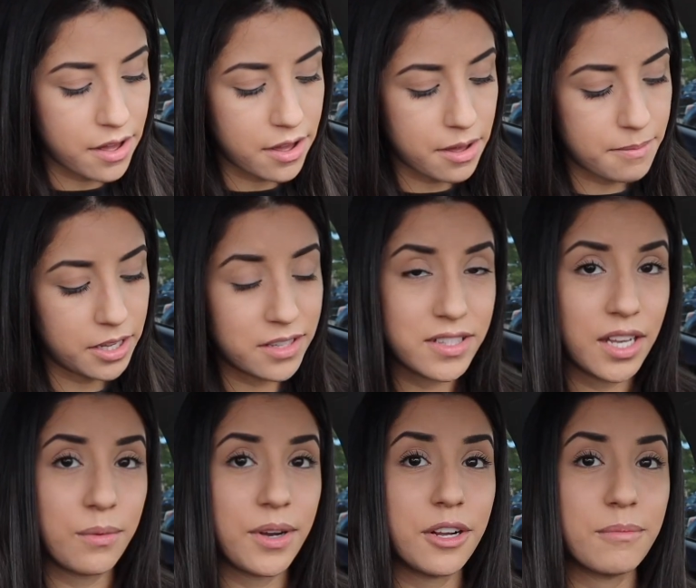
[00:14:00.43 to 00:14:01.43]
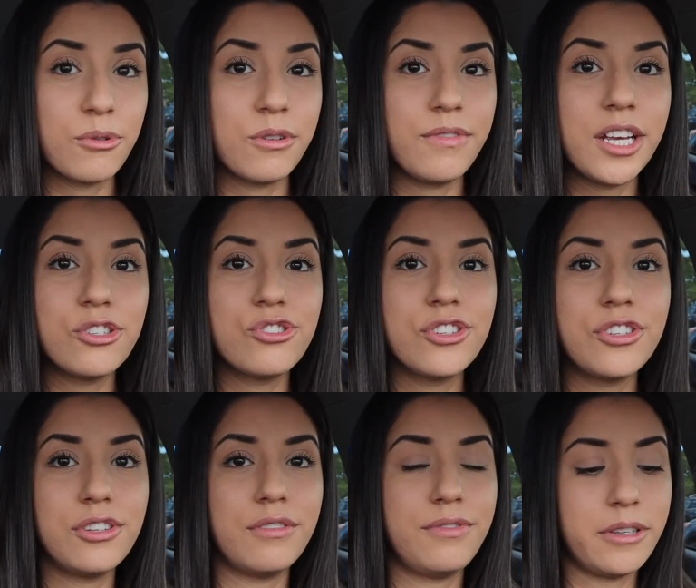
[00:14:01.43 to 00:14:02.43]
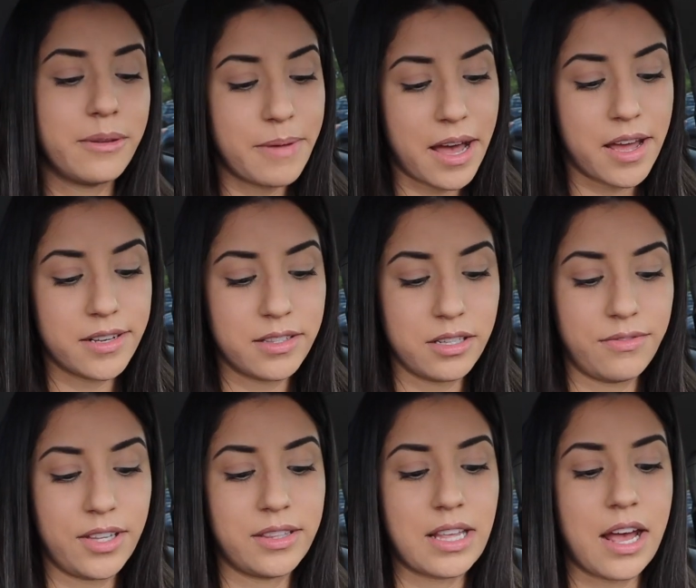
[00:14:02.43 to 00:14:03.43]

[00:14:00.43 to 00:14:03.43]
It can take away your motivation, you'll feel bad and stuff like